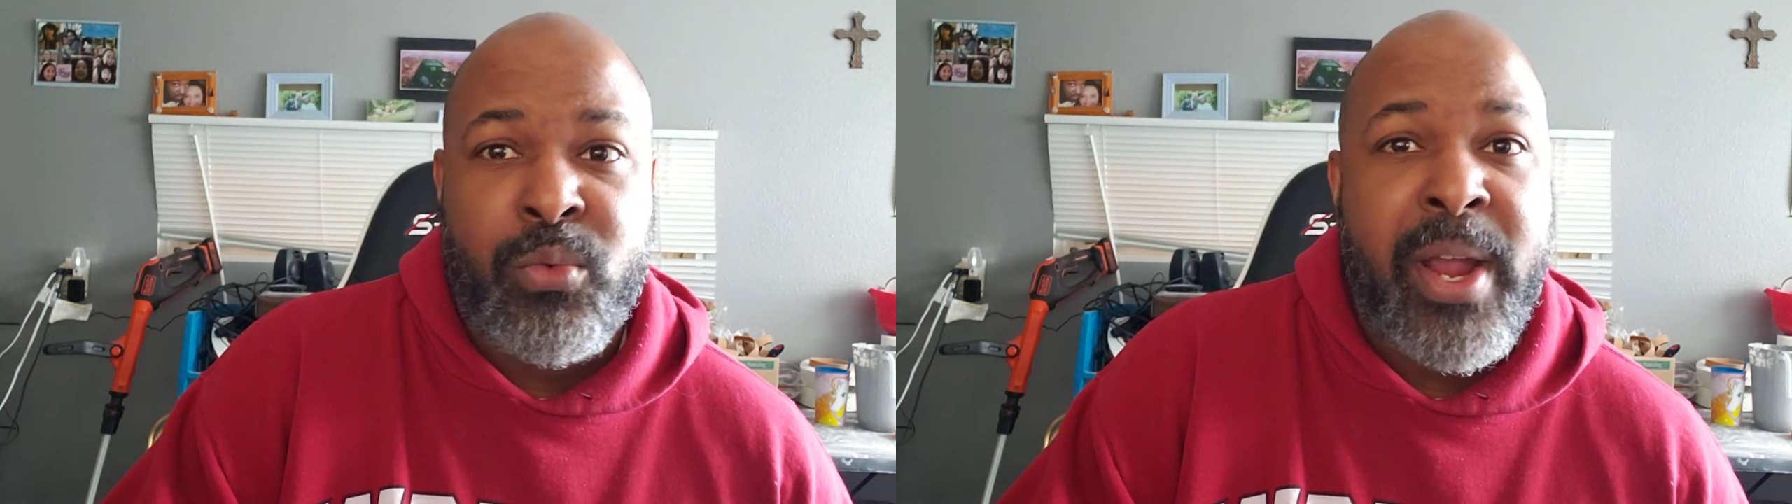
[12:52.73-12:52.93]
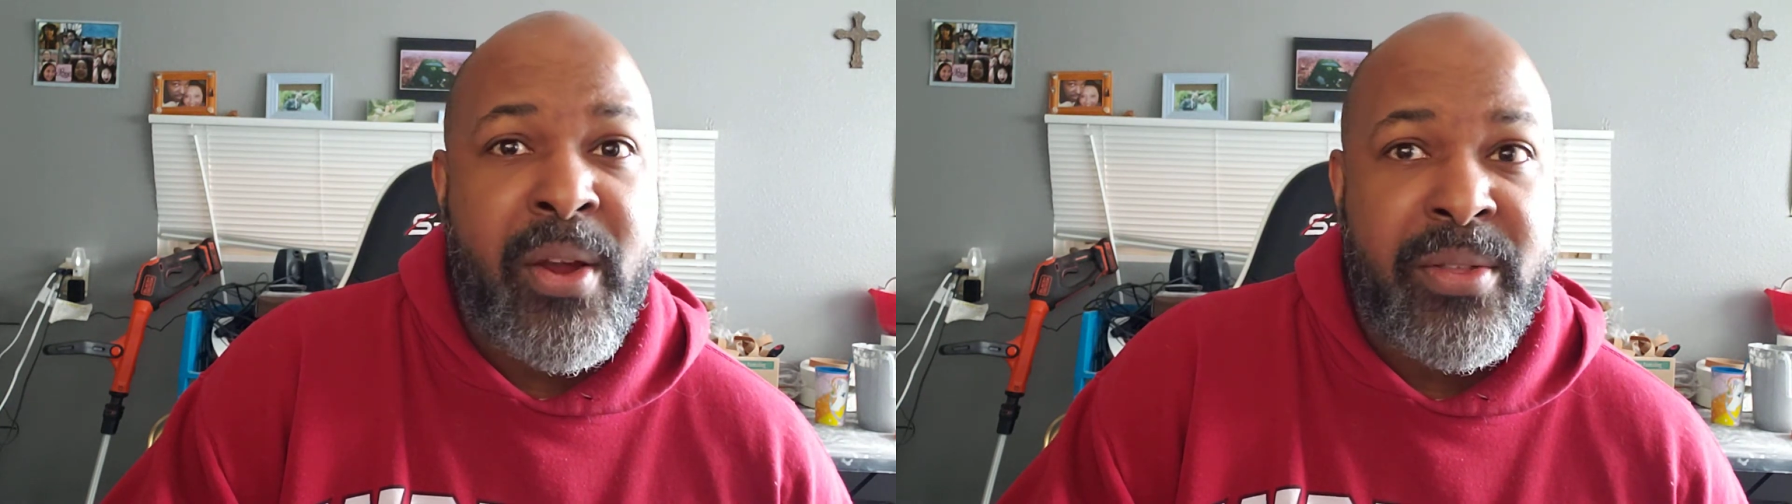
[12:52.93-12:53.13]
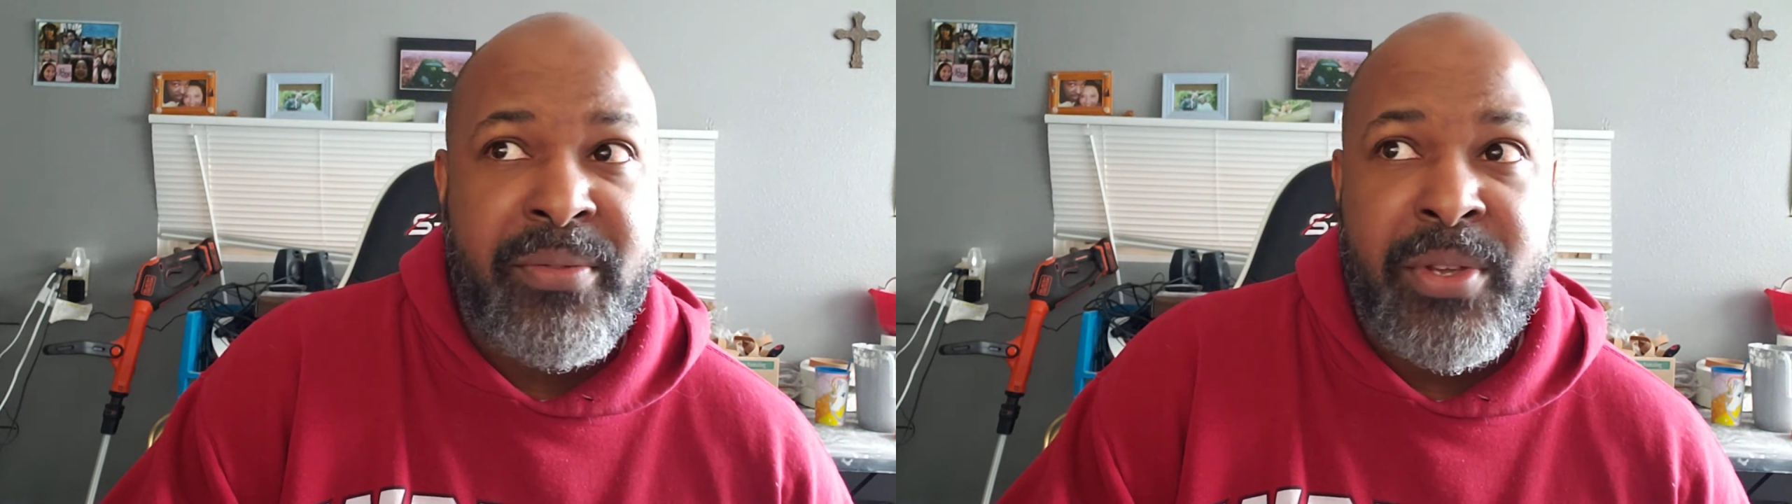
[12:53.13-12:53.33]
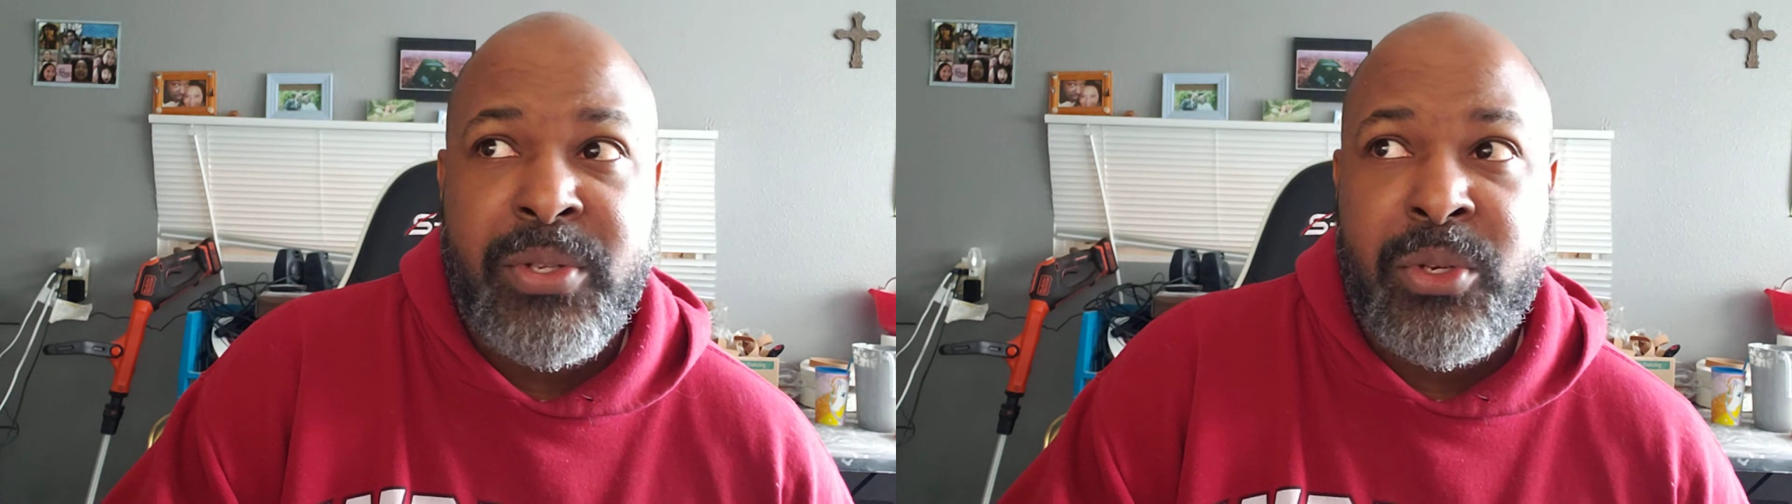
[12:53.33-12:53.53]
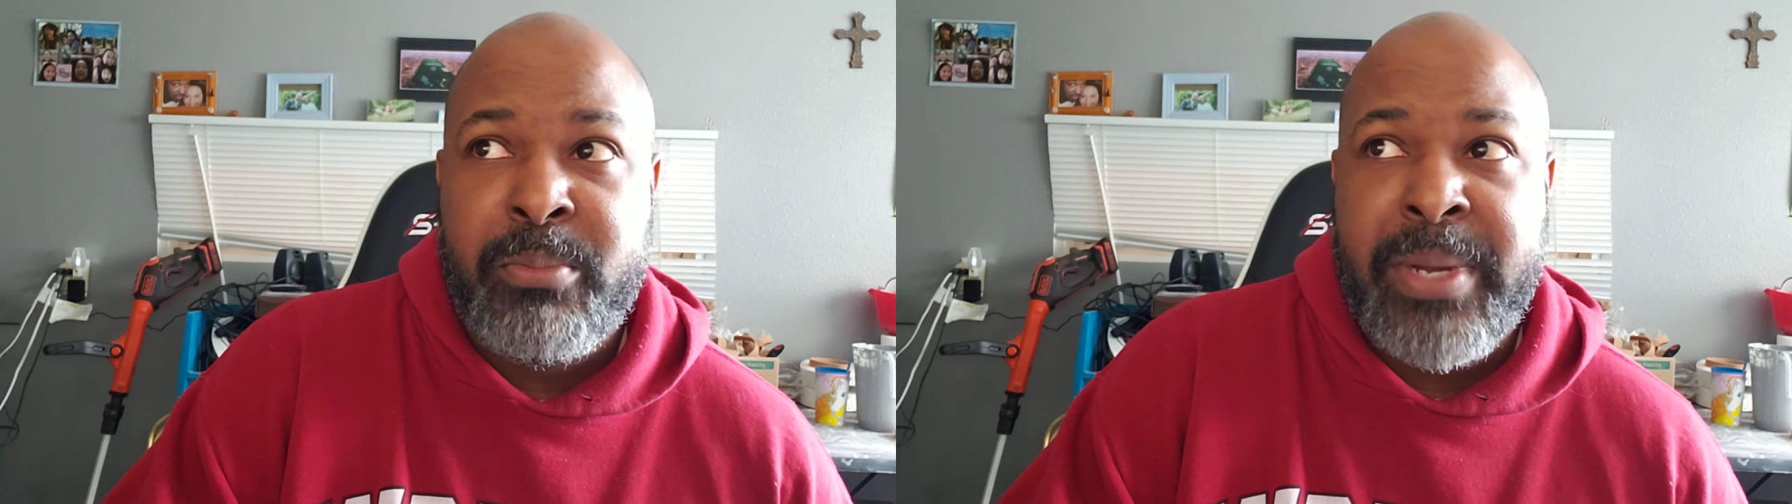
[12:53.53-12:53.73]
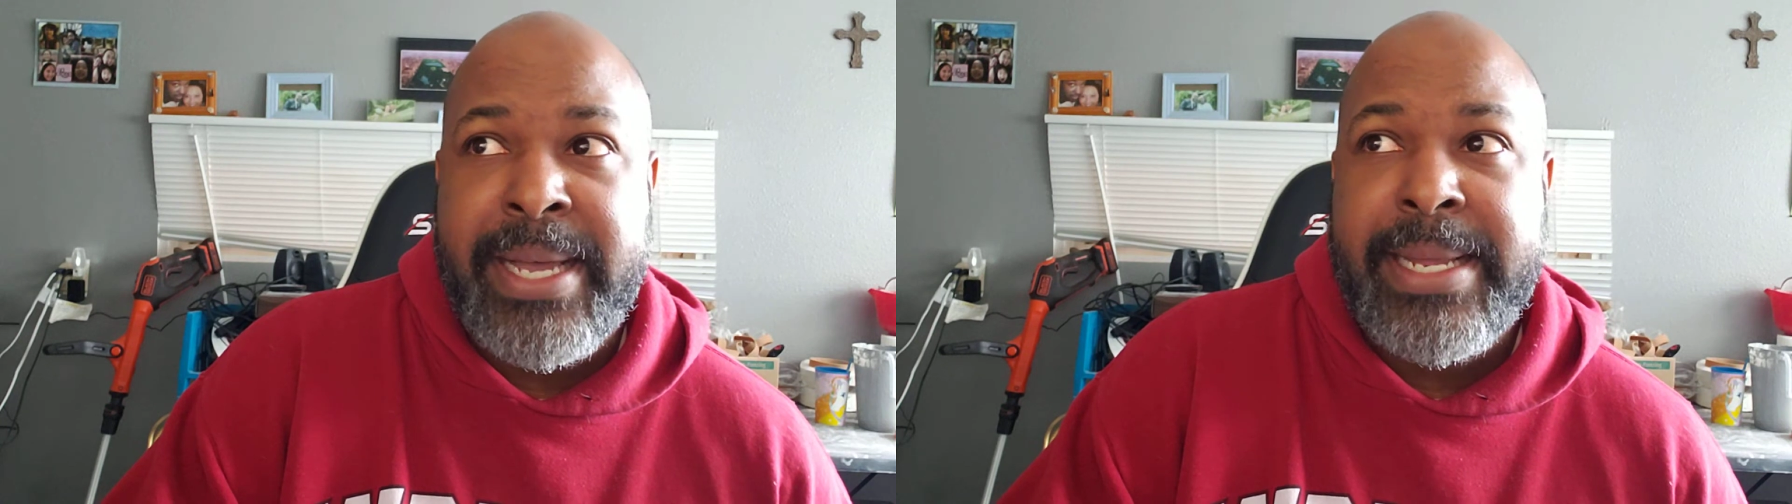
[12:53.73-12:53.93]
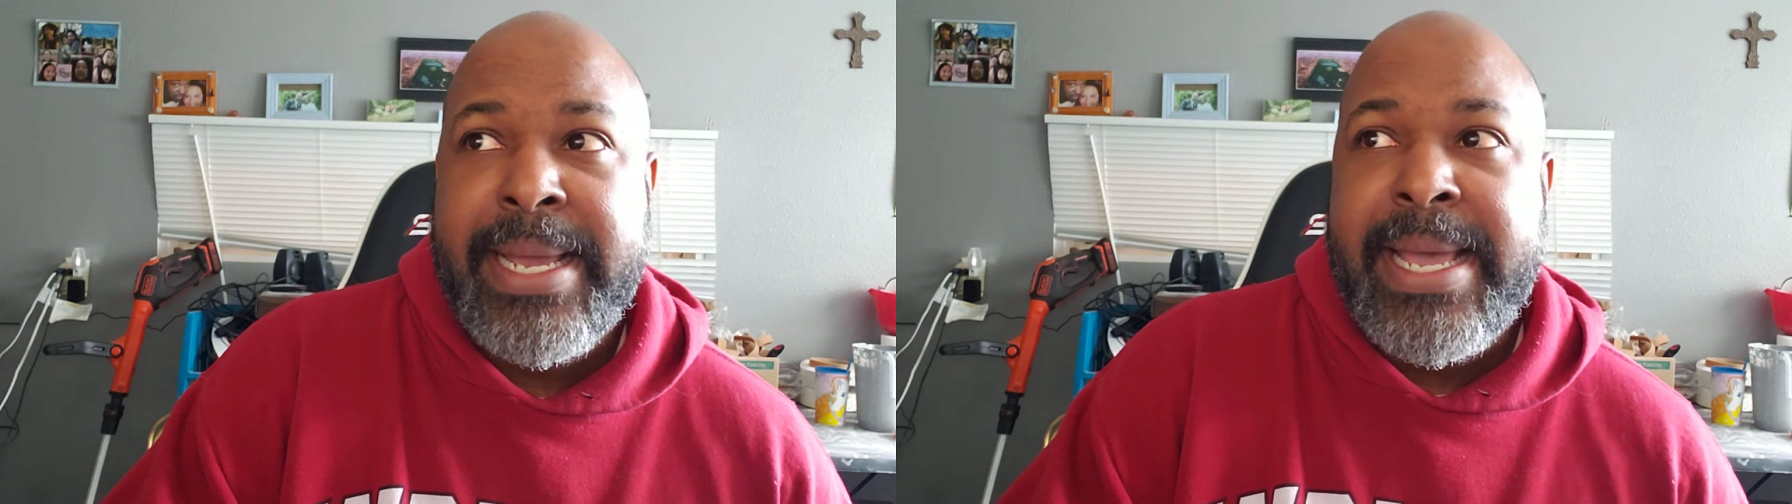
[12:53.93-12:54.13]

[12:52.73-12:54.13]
rare in the future, but